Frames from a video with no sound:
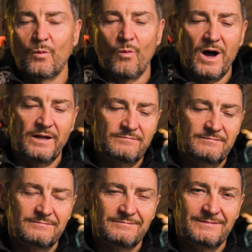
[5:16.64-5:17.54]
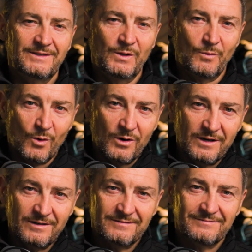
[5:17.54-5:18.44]
one, you
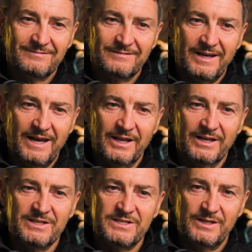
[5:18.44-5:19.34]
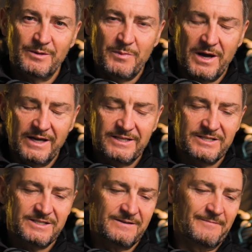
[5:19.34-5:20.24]
walk at a considered
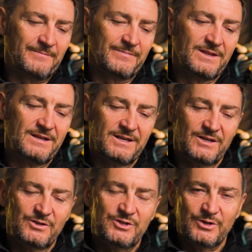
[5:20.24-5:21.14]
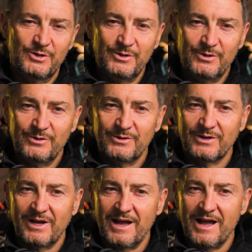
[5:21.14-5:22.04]
pace. Two,
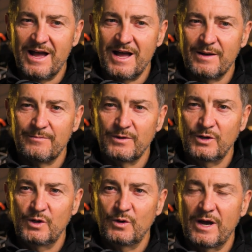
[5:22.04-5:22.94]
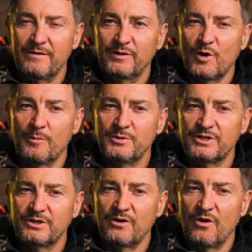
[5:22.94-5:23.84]
you have the
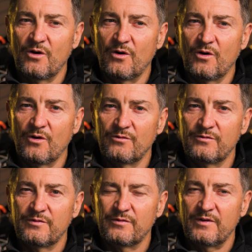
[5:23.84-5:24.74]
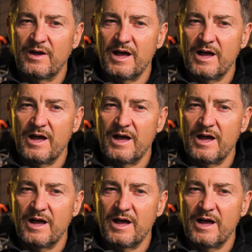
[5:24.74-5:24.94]
option of